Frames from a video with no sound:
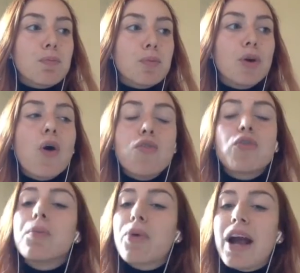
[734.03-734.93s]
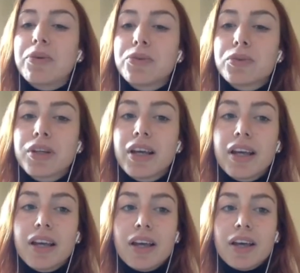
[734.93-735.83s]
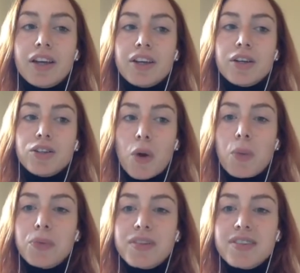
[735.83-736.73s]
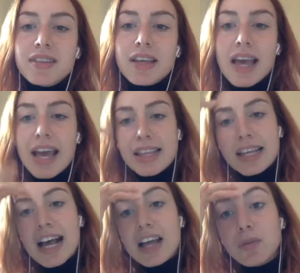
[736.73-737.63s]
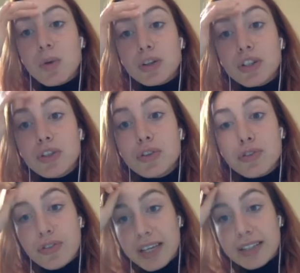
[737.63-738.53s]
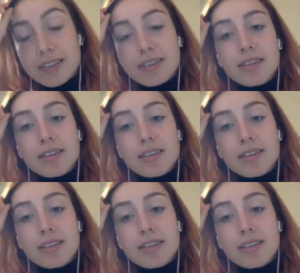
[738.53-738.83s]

go for brown tones, and then I wanted to fit